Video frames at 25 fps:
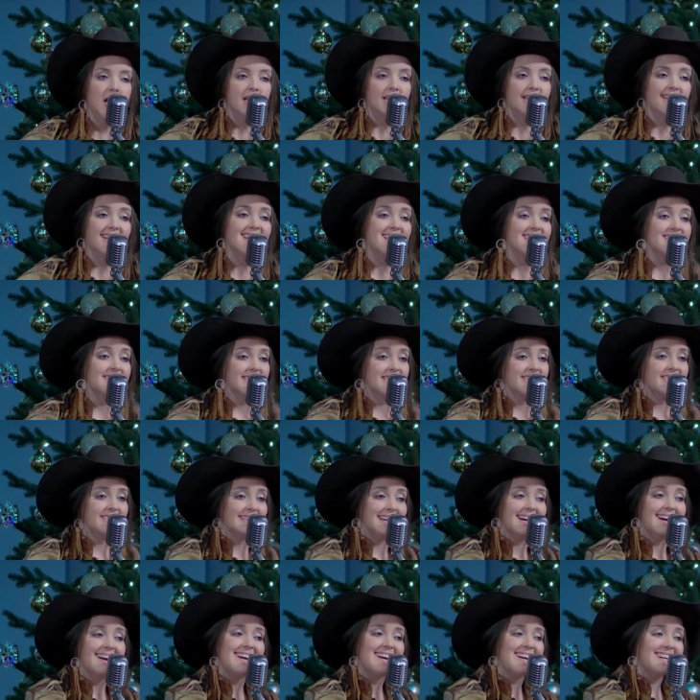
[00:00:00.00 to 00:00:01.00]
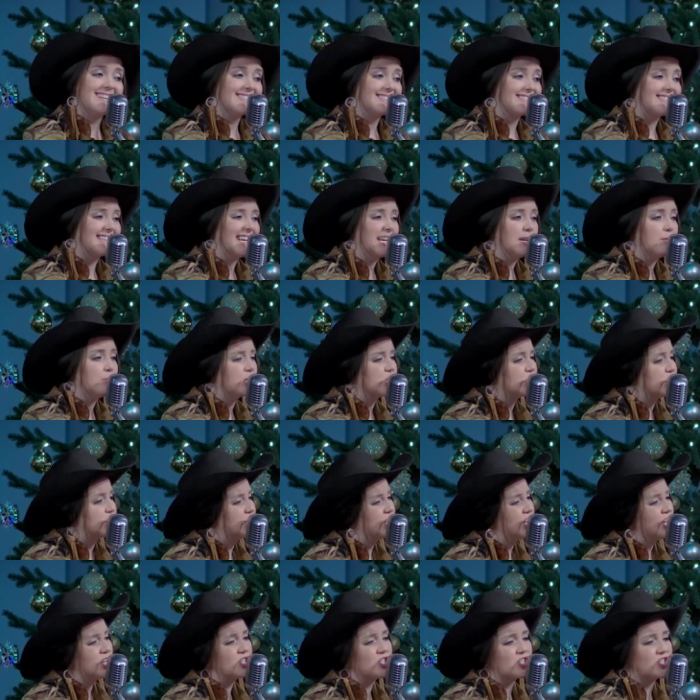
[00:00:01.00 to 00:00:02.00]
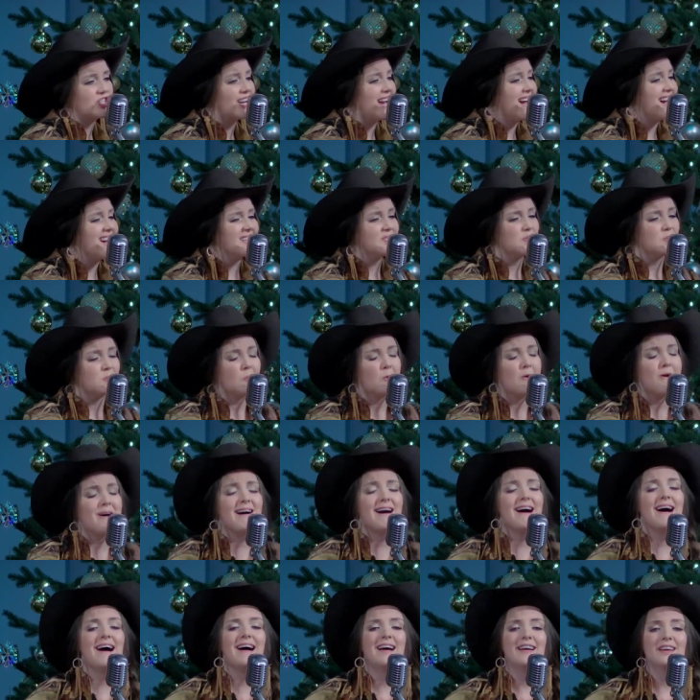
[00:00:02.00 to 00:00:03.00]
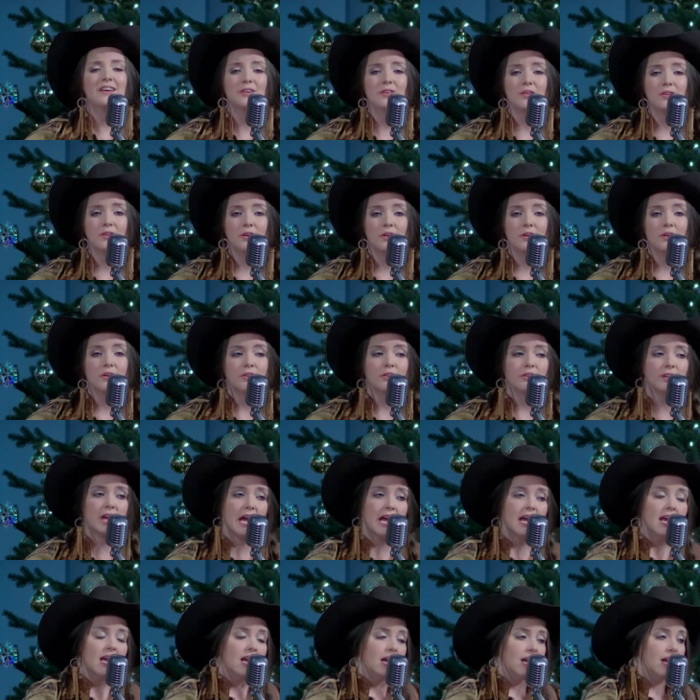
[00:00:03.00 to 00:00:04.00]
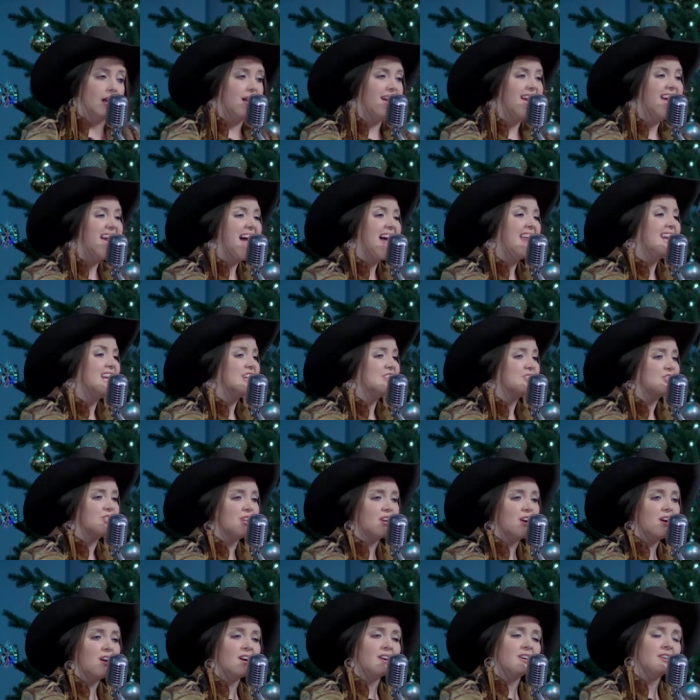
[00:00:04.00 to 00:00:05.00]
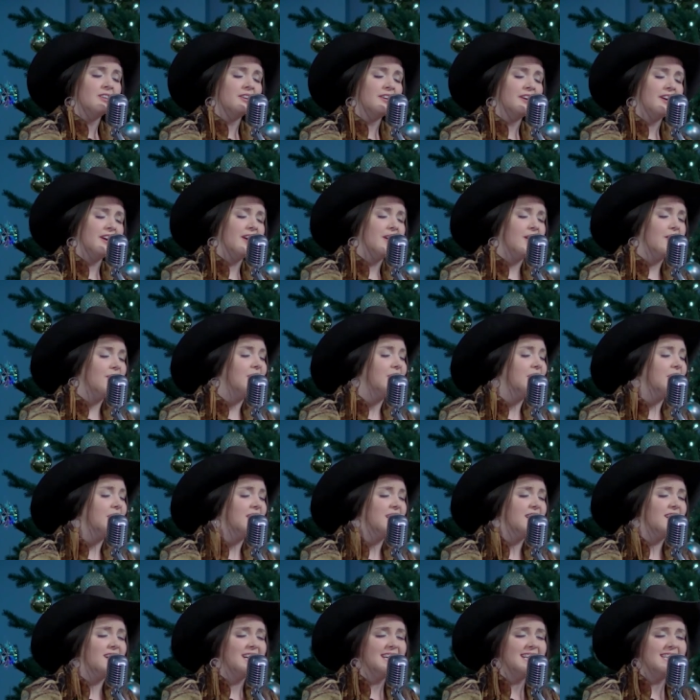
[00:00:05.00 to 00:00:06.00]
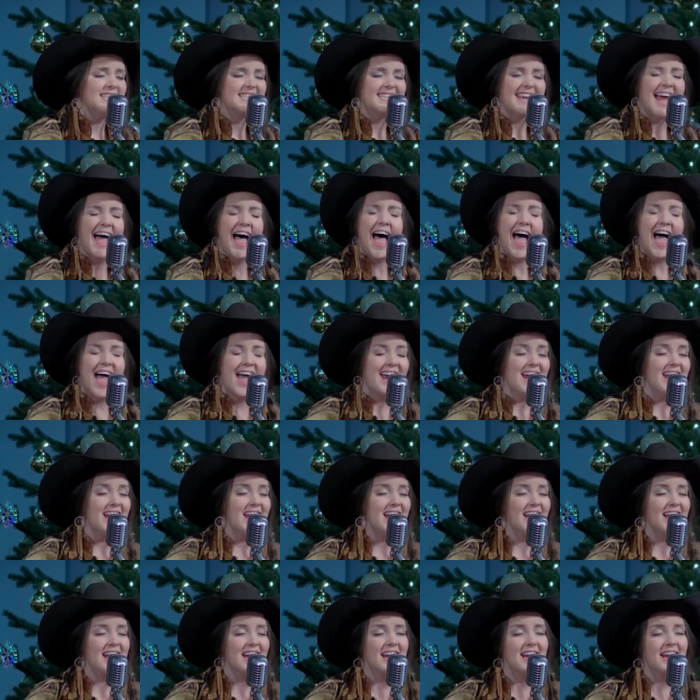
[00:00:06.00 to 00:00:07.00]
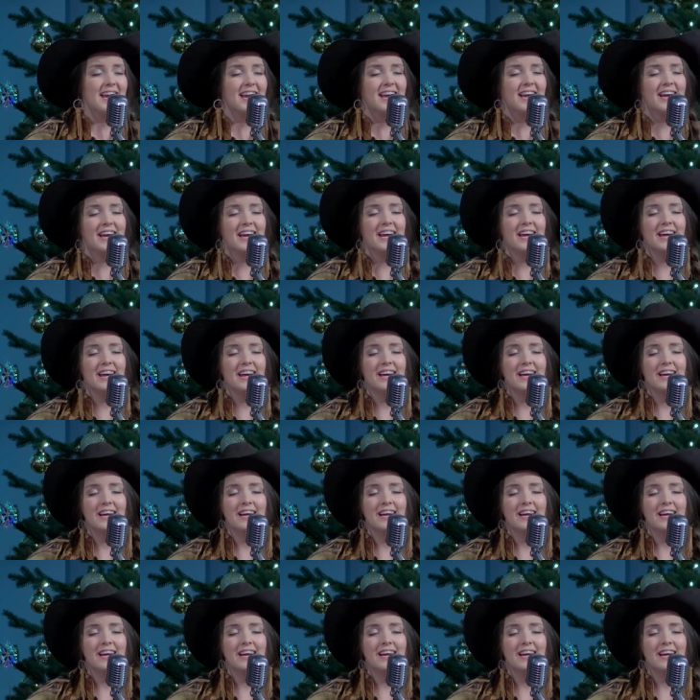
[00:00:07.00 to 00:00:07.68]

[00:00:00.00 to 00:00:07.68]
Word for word: Guess it's cause he was just as wild in his younger days.